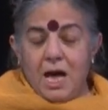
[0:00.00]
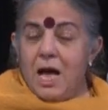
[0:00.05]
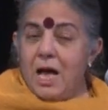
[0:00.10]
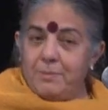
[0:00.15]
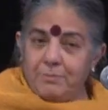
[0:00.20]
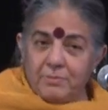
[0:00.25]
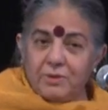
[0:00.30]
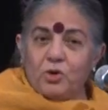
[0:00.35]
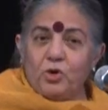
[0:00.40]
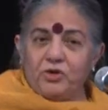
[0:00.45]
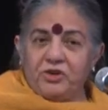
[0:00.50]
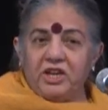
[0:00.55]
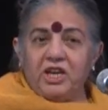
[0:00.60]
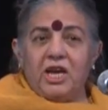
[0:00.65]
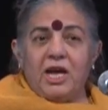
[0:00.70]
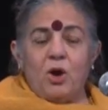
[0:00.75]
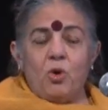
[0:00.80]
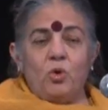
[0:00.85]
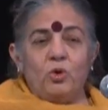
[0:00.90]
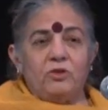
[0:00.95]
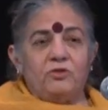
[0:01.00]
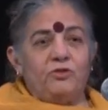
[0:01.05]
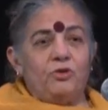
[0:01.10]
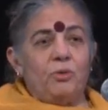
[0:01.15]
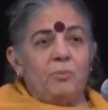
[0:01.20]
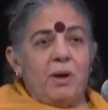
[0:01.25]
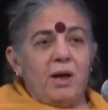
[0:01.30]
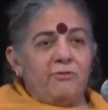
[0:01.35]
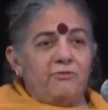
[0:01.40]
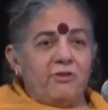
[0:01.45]
I'm getting calls
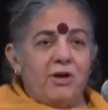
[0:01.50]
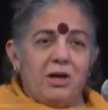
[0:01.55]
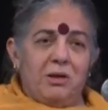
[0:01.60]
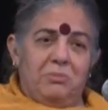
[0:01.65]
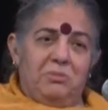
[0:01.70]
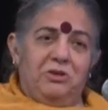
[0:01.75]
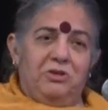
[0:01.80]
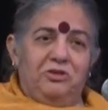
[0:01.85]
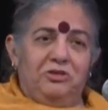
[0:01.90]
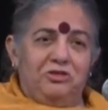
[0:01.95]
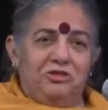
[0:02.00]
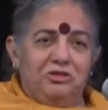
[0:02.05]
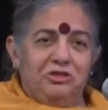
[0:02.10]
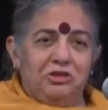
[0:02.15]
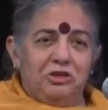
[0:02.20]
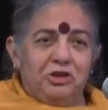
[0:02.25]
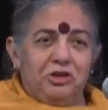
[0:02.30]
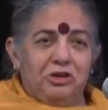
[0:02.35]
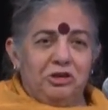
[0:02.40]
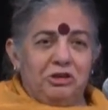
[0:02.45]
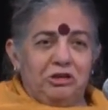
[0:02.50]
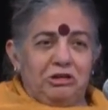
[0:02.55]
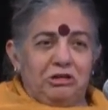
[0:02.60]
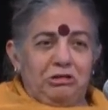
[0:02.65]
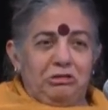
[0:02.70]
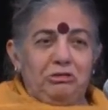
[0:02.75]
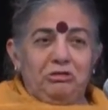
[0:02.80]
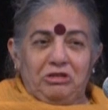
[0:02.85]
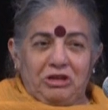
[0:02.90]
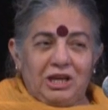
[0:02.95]
from our farmers
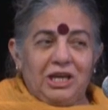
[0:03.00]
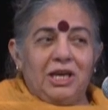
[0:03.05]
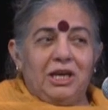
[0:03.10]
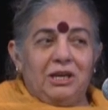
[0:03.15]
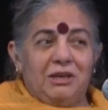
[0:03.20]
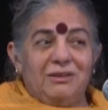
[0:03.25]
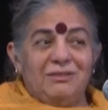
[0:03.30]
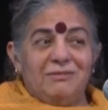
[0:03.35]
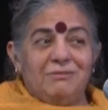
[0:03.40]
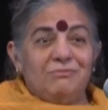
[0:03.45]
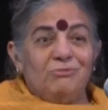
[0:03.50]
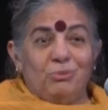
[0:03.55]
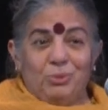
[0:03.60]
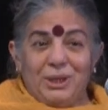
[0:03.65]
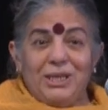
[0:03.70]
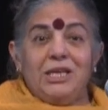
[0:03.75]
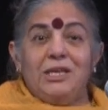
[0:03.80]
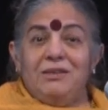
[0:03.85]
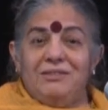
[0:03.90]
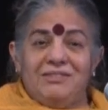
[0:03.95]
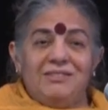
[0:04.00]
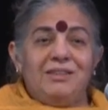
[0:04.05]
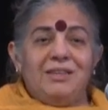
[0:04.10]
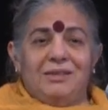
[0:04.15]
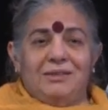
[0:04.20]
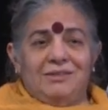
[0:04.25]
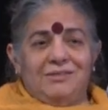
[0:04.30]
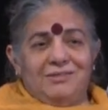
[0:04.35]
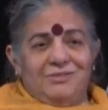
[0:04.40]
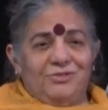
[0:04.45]
to say, we need
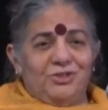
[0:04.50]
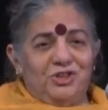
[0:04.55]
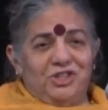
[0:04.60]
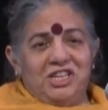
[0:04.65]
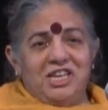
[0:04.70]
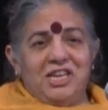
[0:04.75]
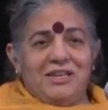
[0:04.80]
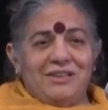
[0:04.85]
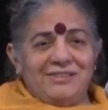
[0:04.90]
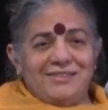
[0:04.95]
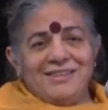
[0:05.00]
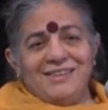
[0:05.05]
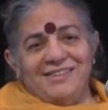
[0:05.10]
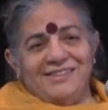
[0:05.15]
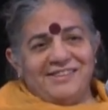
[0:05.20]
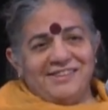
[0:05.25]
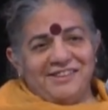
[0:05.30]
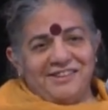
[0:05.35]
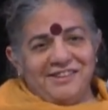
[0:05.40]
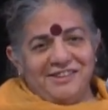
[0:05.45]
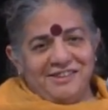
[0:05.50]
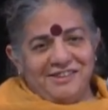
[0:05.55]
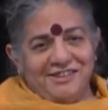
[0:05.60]
seeds for the next season.